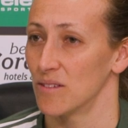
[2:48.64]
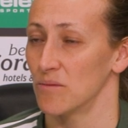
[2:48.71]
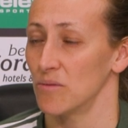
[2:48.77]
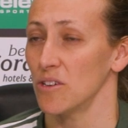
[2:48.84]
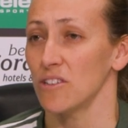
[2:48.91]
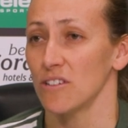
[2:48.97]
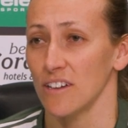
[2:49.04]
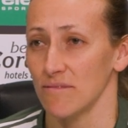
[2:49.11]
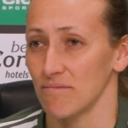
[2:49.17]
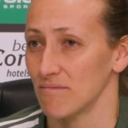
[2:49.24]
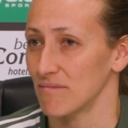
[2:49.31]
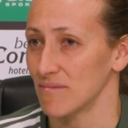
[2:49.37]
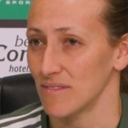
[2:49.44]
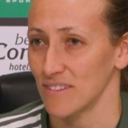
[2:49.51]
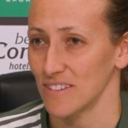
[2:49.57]
Well, I,
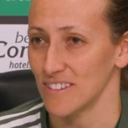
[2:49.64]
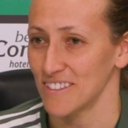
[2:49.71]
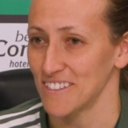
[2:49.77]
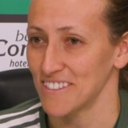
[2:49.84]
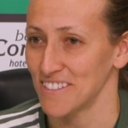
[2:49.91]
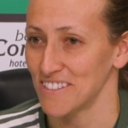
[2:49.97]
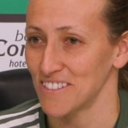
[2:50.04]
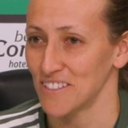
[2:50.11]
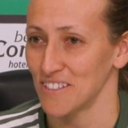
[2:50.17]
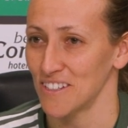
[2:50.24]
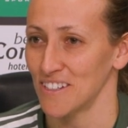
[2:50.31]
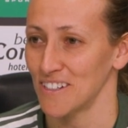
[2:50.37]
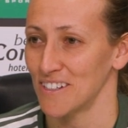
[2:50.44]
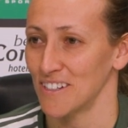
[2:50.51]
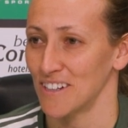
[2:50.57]
this is
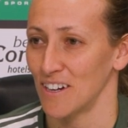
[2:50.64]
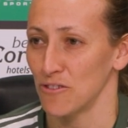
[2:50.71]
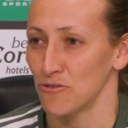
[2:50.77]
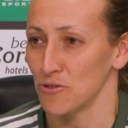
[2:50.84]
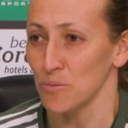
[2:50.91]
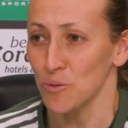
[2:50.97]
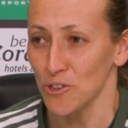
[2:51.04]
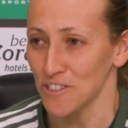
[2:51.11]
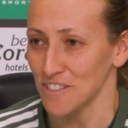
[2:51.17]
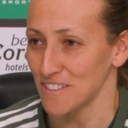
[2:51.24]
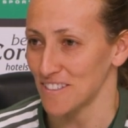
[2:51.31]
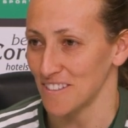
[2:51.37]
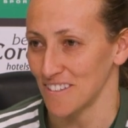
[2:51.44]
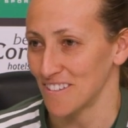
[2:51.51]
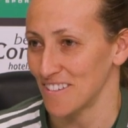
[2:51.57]
uh, how football
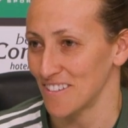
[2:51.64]
is.